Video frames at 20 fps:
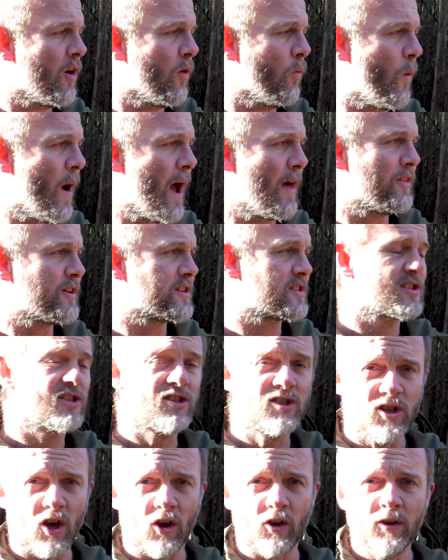where the
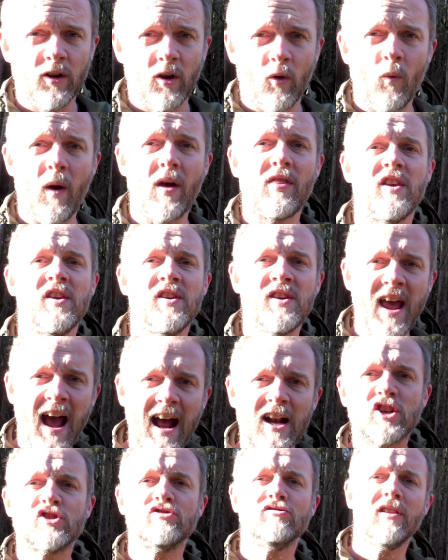sun, where the
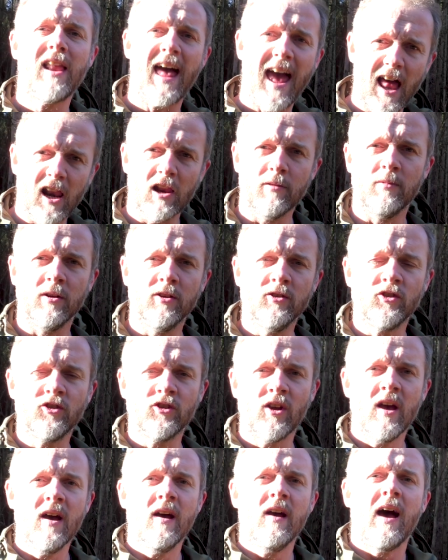natural elements